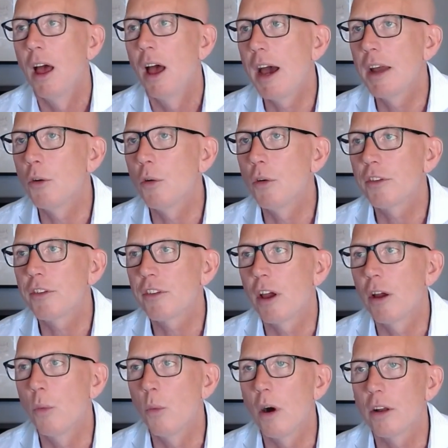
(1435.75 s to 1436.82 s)
And
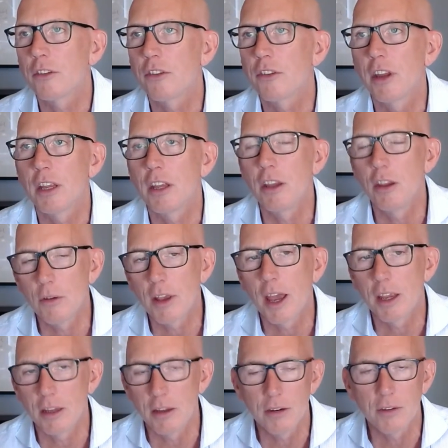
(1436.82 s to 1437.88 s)
also watching
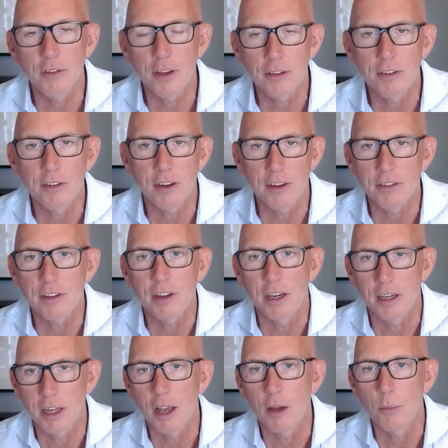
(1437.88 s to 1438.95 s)
UK universities
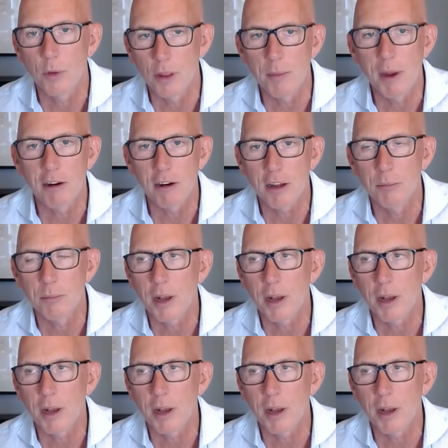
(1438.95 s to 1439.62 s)
signing up with American